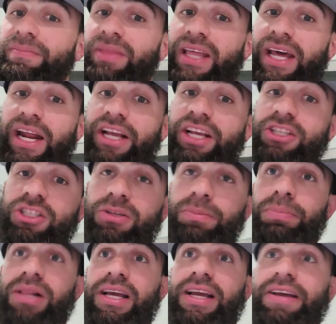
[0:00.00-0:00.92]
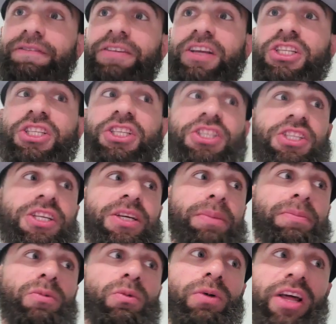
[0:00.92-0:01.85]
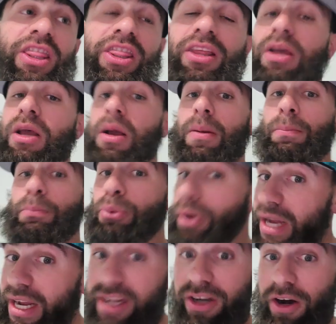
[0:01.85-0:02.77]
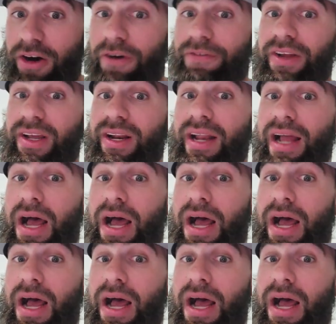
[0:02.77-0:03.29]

that I used to play VGC with pre-COVID.